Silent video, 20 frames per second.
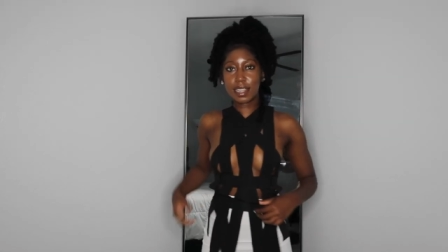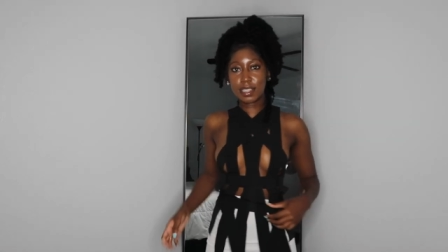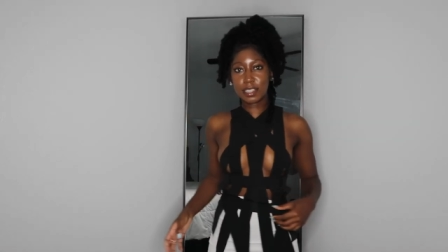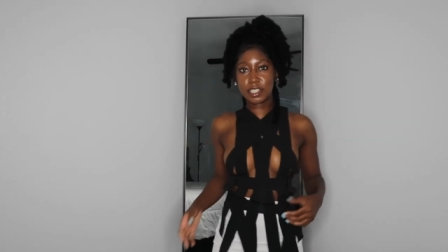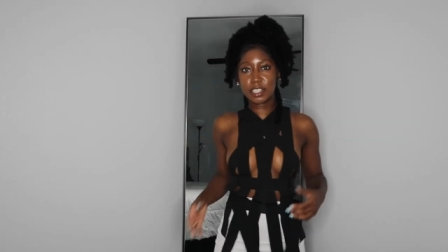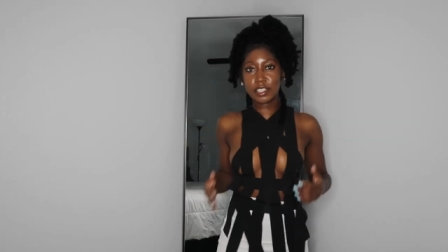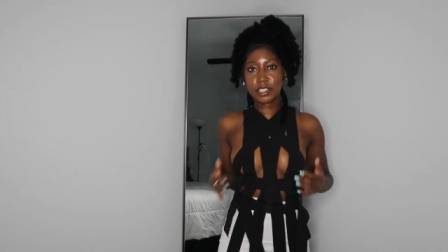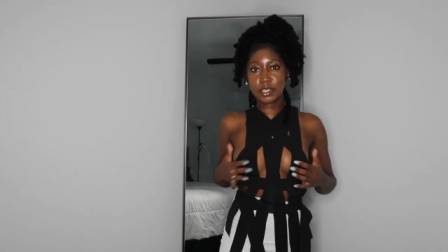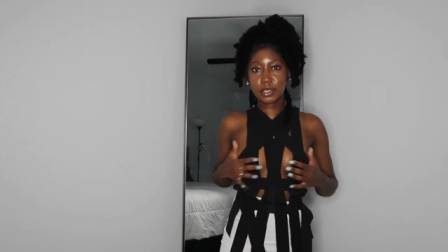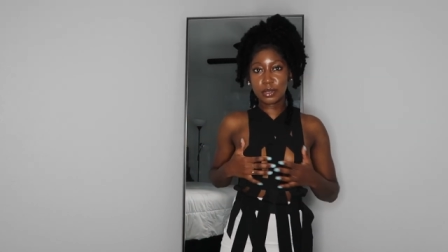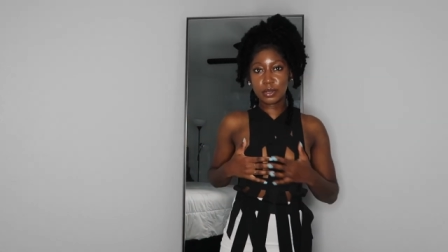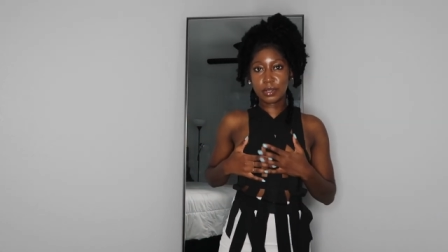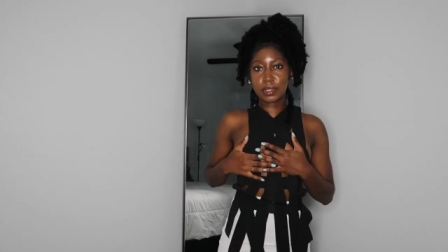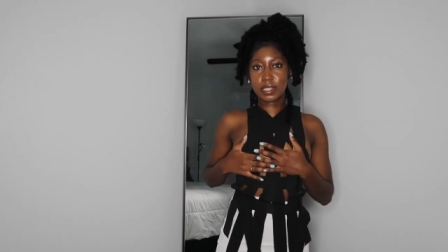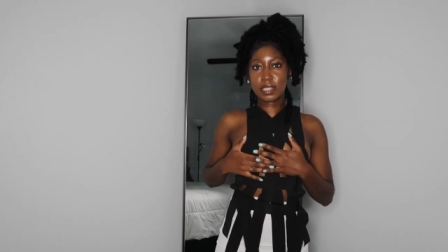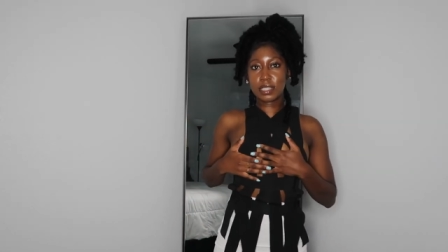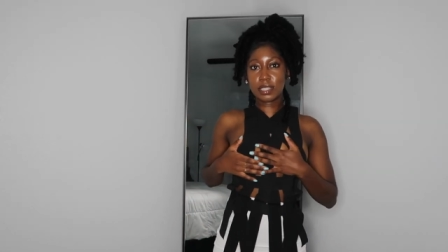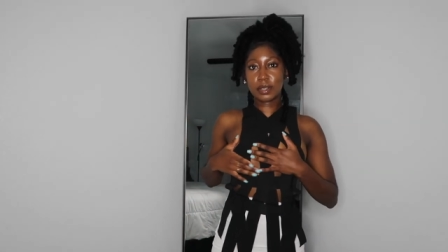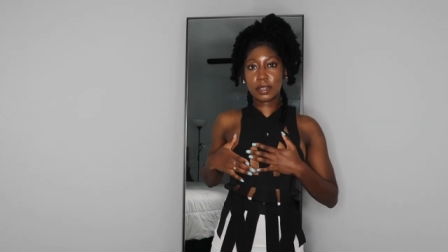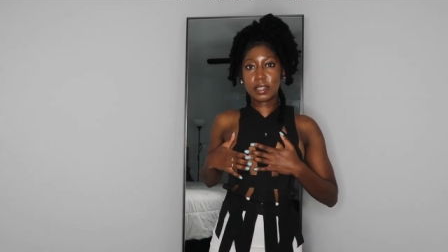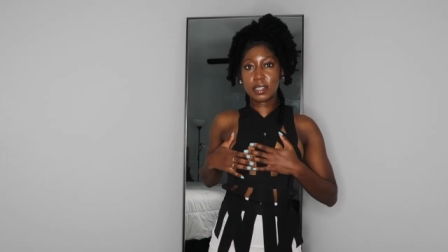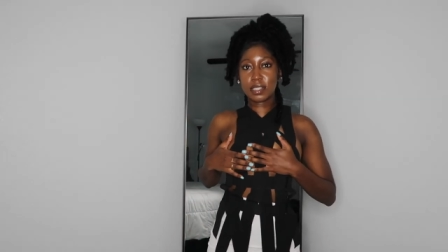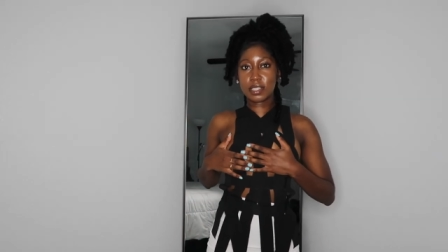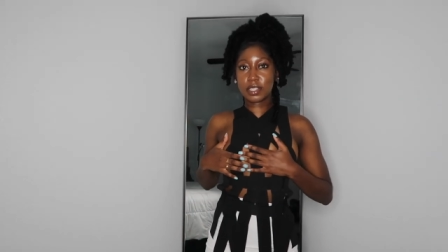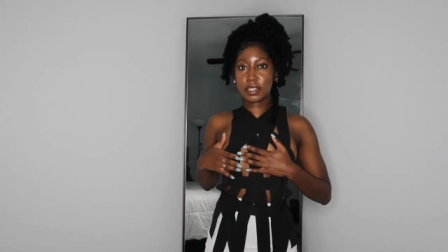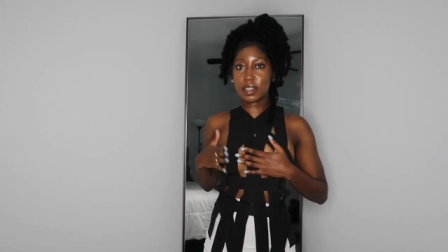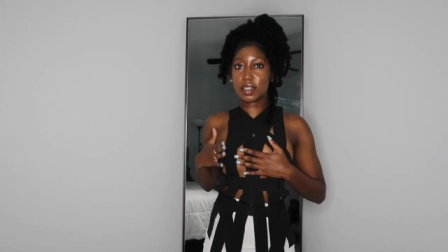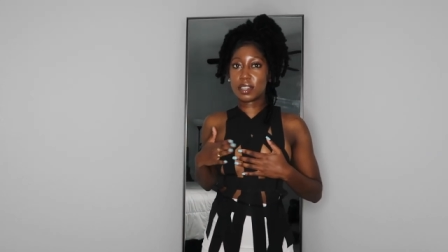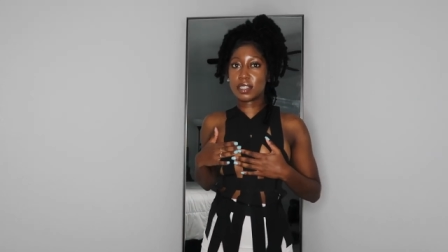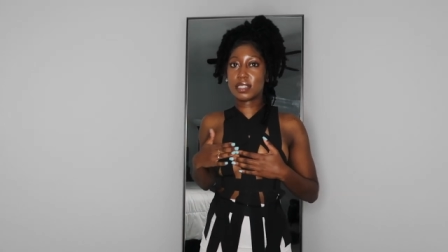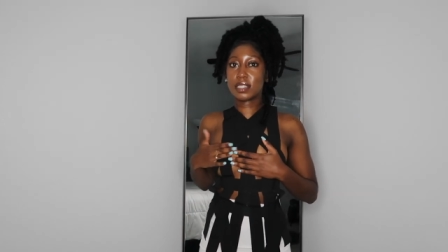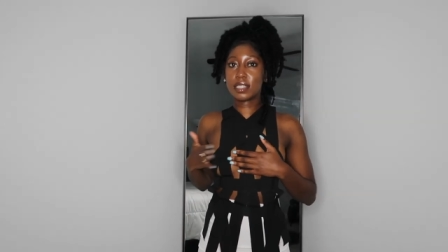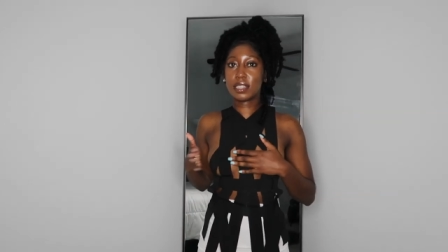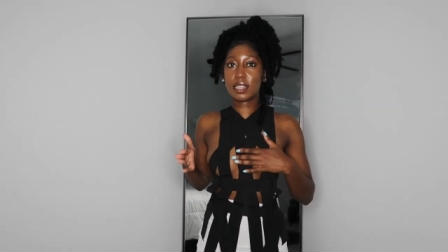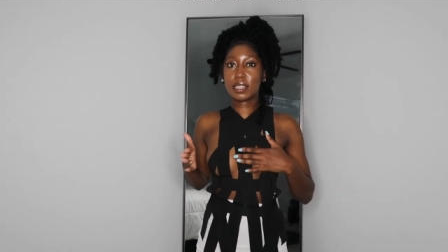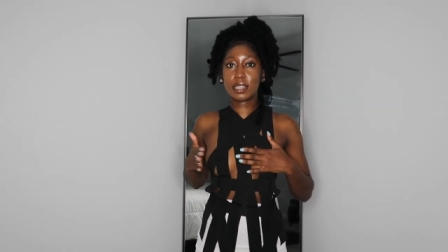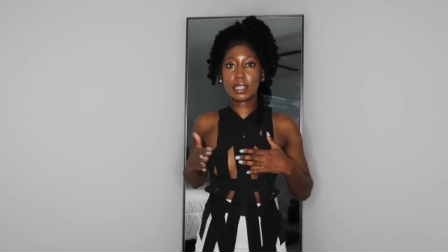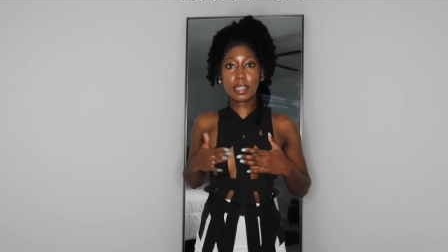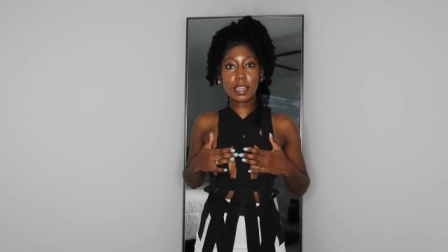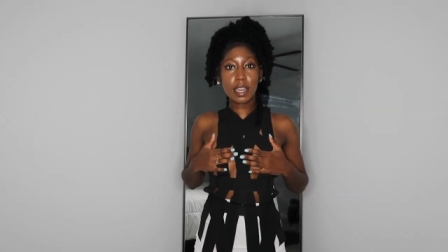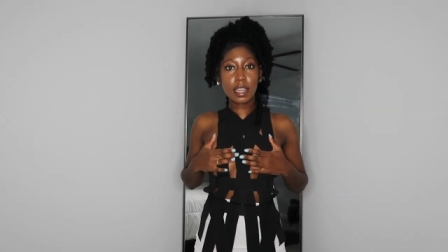I literally just threw this on so y'all can see like the